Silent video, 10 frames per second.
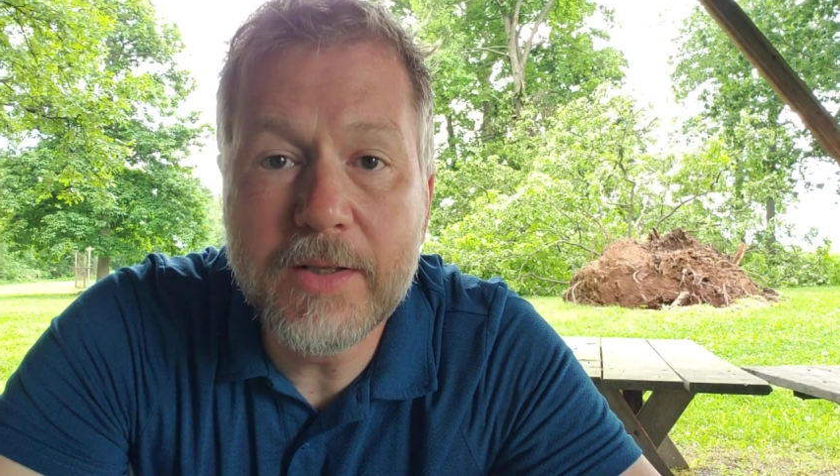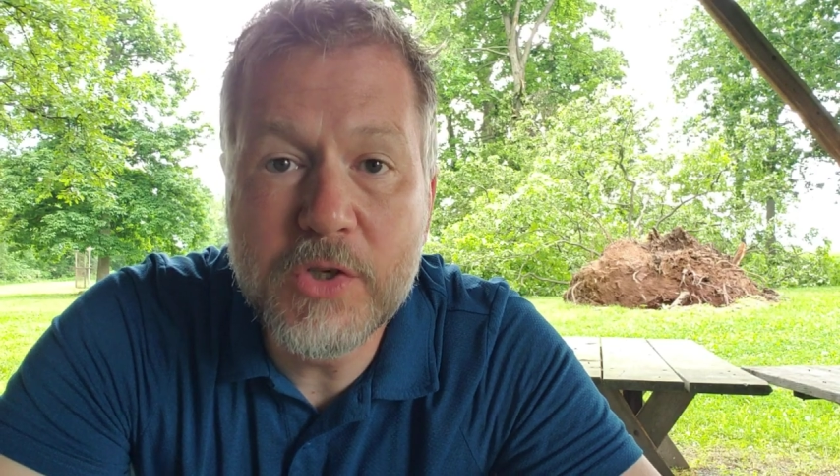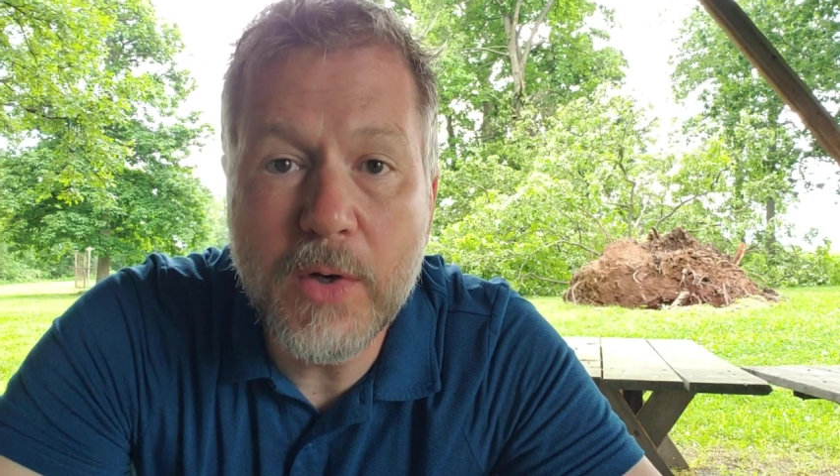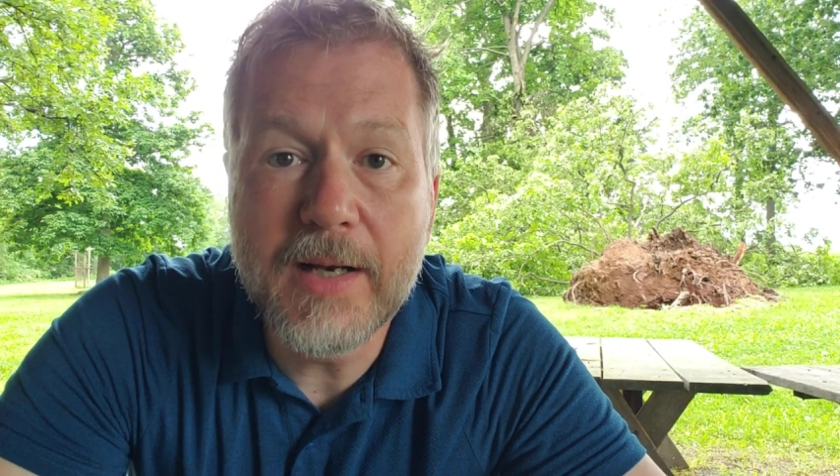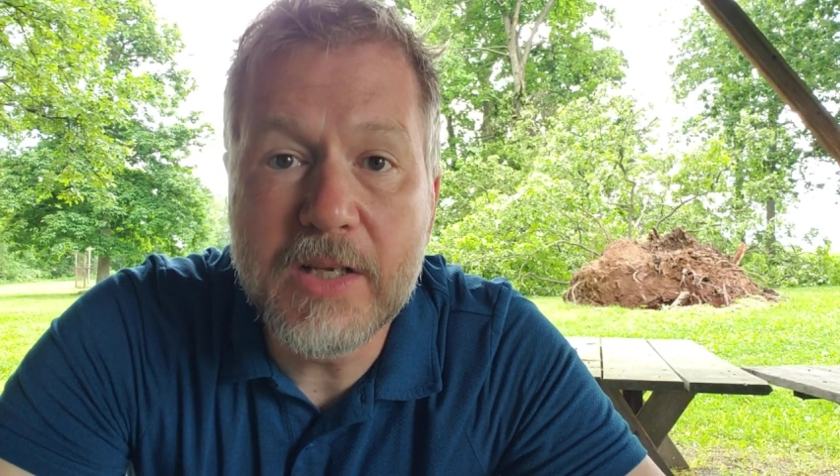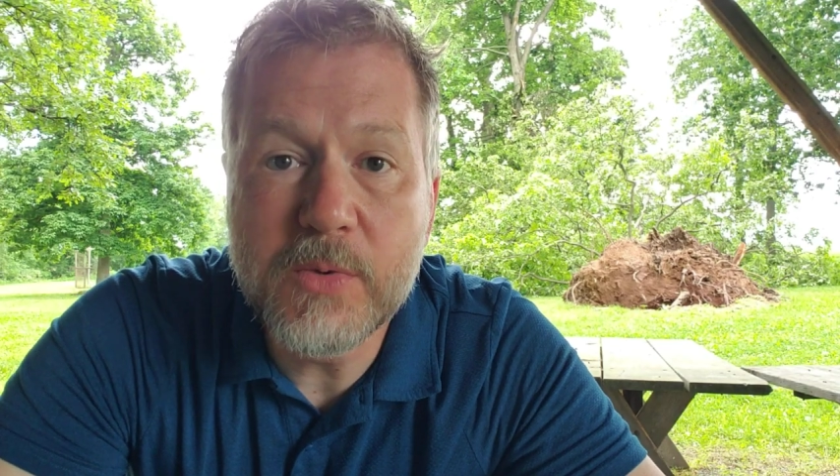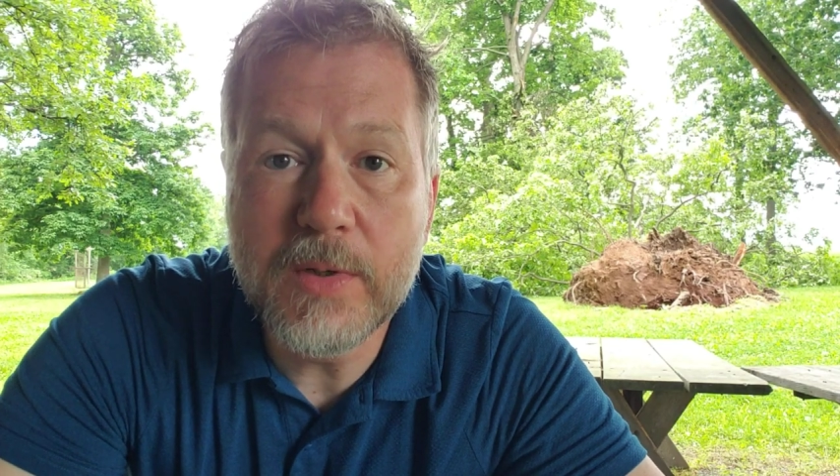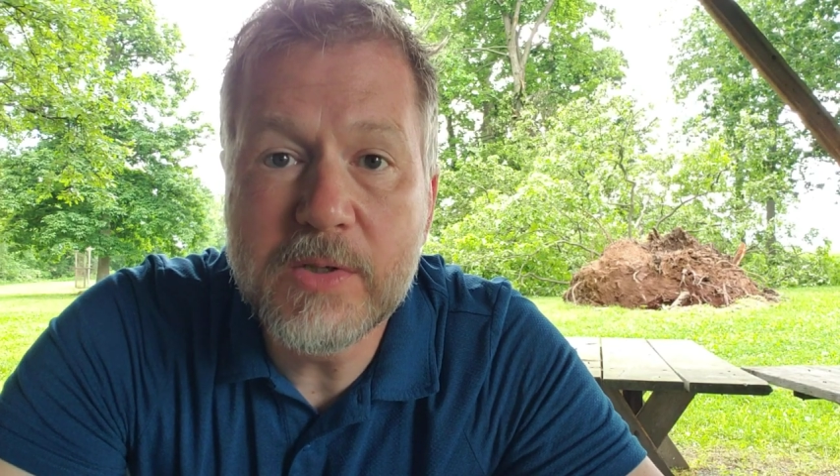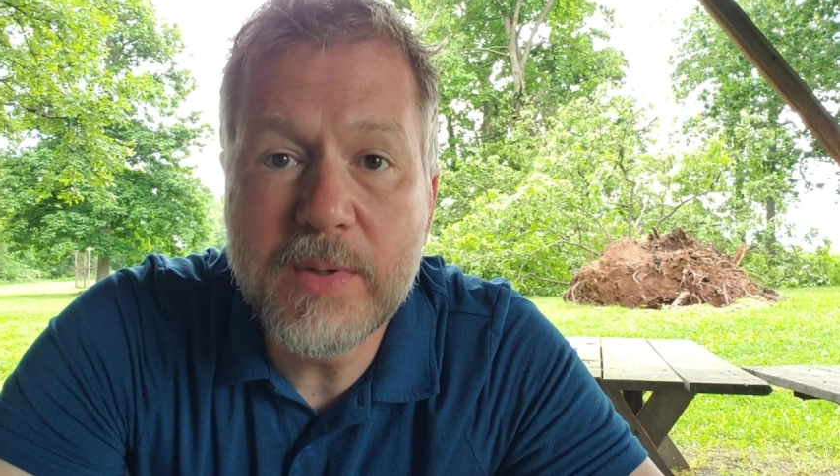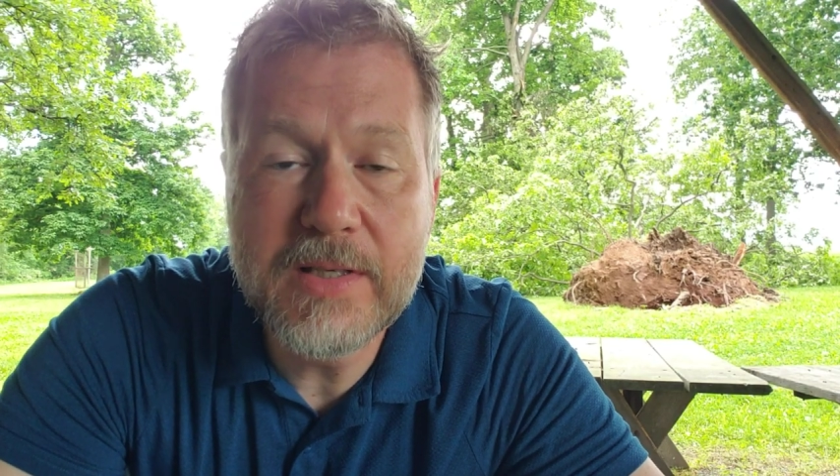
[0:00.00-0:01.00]
join us
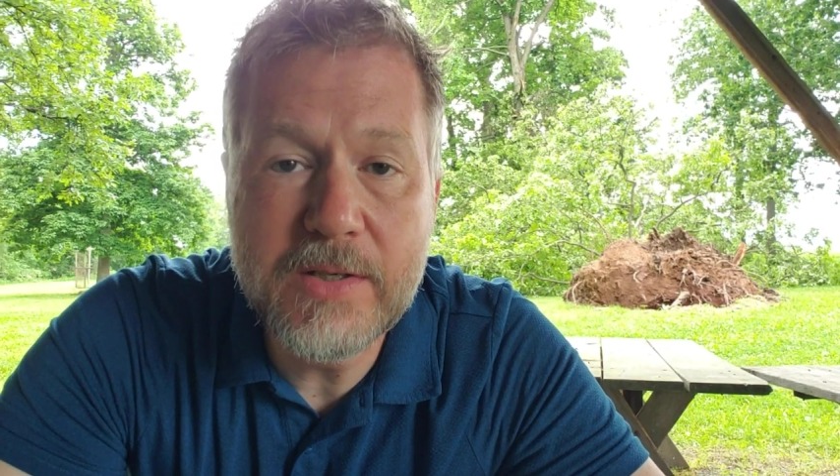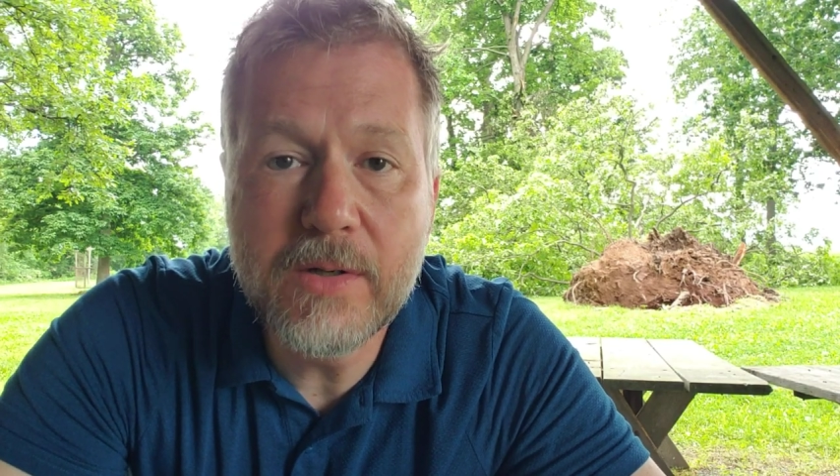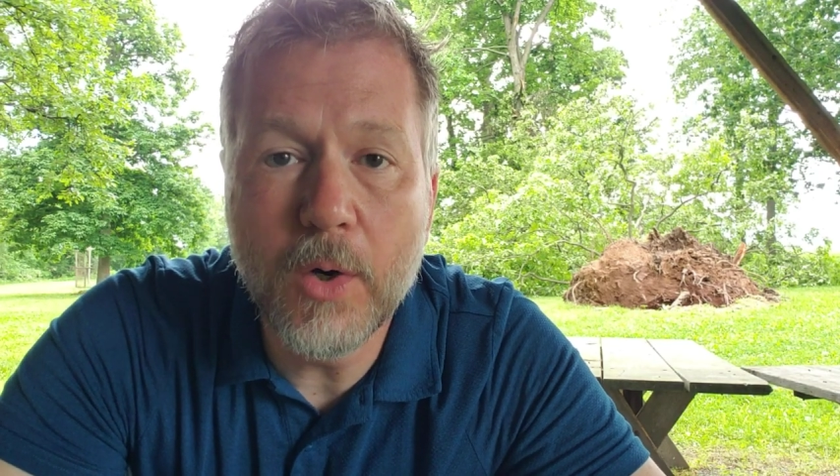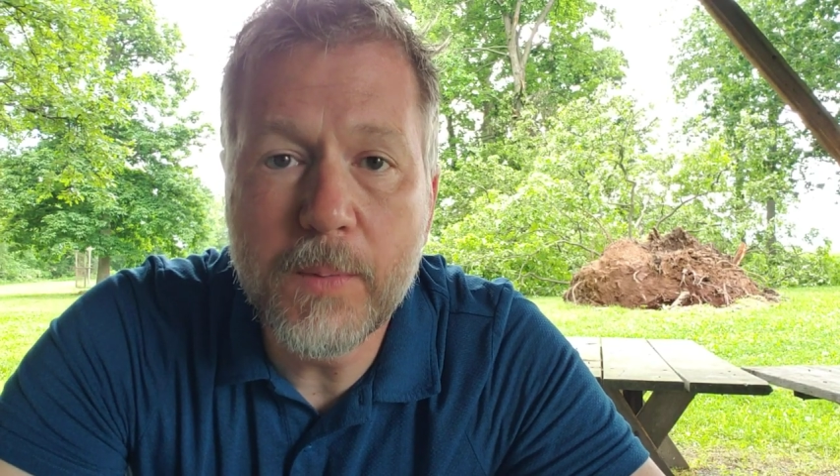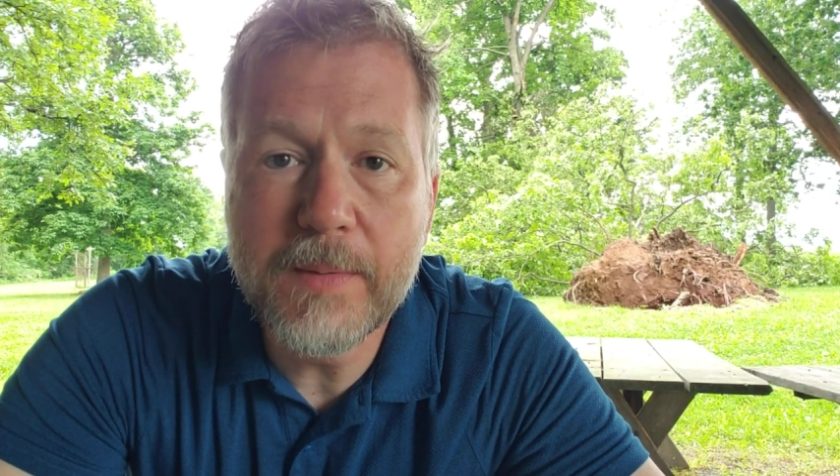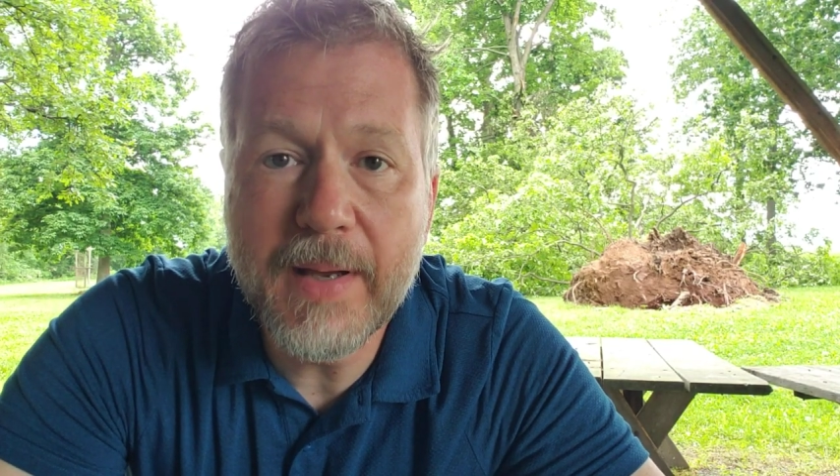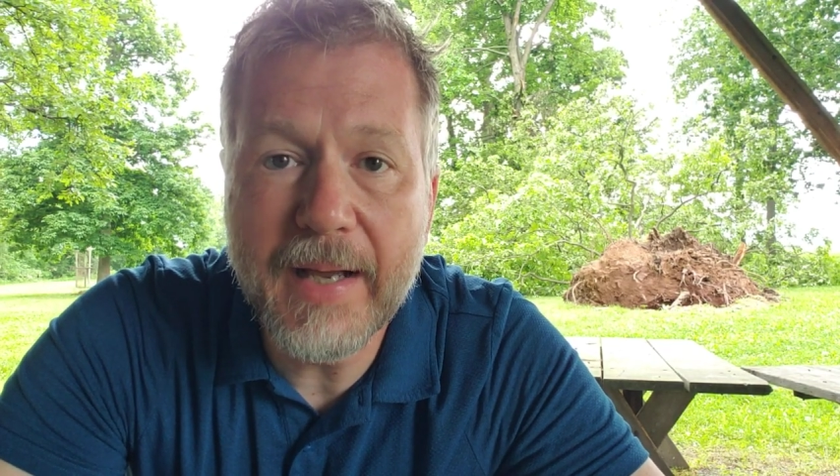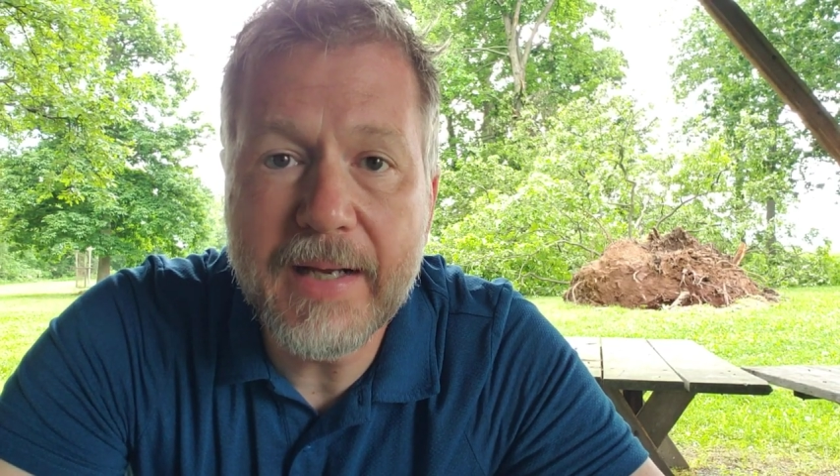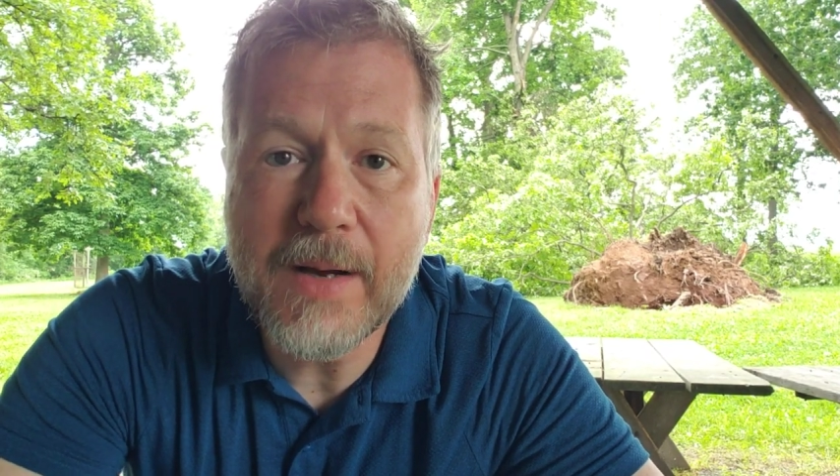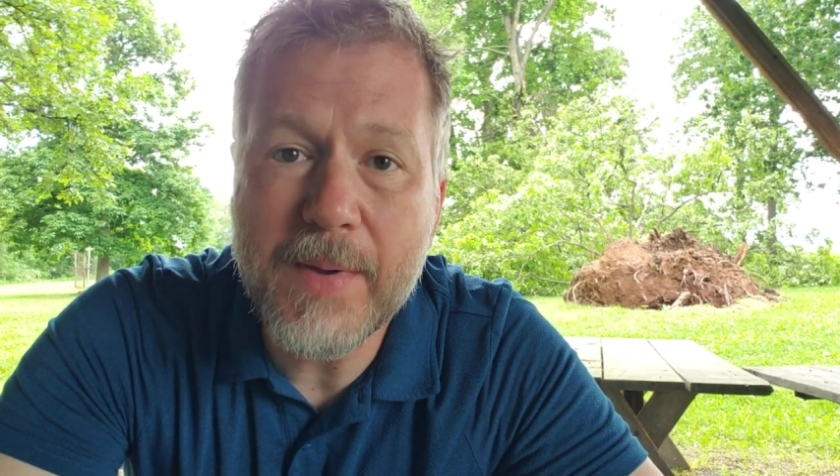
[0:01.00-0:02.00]
once we do open
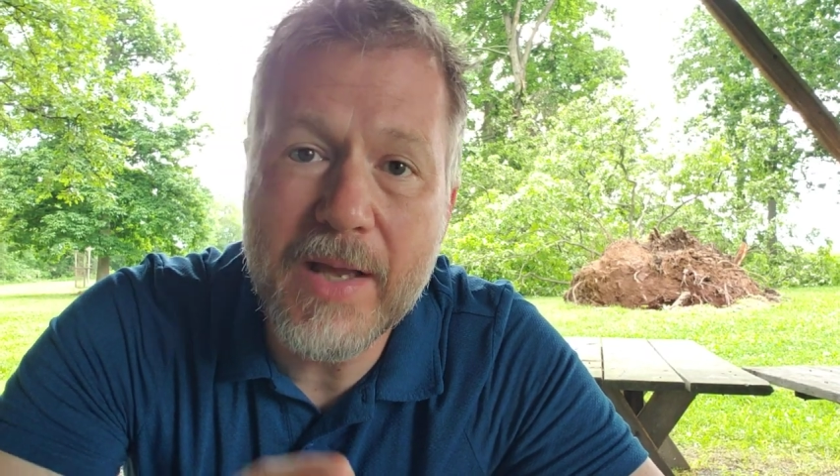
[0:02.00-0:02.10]
back up.